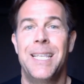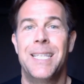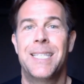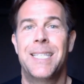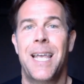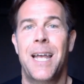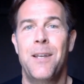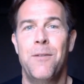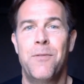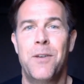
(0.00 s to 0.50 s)

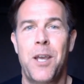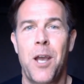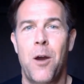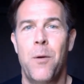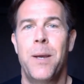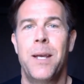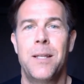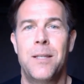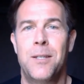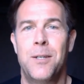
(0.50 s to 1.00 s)
Instead of
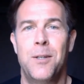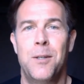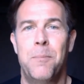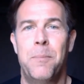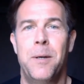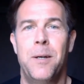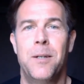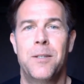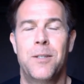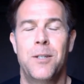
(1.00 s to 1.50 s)
going to the
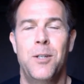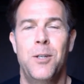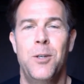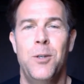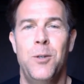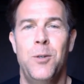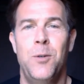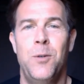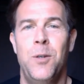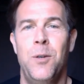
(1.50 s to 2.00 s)
person
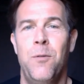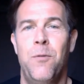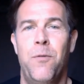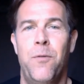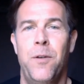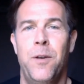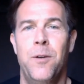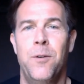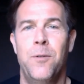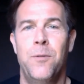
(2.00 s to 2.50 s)
who you
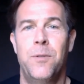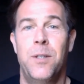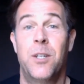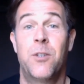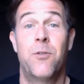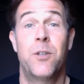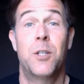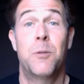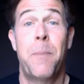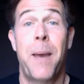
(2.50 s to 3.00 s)
feel
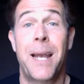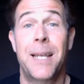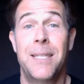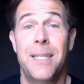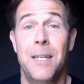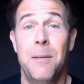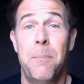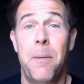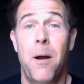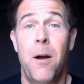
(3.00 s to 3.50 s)

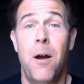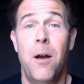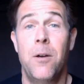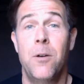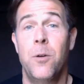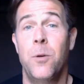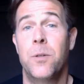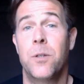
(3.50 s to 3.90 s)
disrespected by,